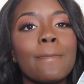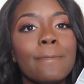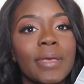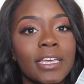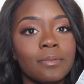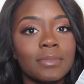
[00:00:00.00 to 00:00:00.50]

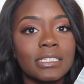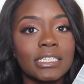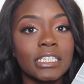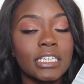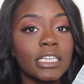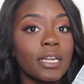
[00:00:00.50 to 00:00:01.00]

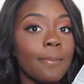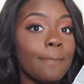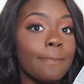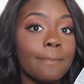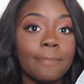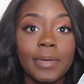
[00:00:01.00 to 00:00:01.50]
pigmented,
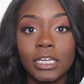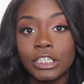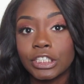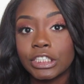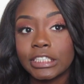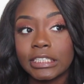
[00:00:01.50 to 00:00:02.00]

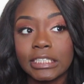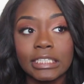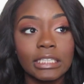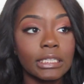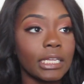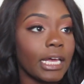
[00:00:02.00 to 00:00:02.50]
buttery,
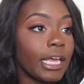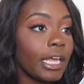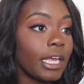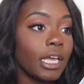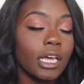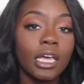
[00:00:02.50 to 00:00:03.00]

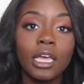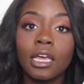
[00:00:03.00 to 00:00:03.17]
like,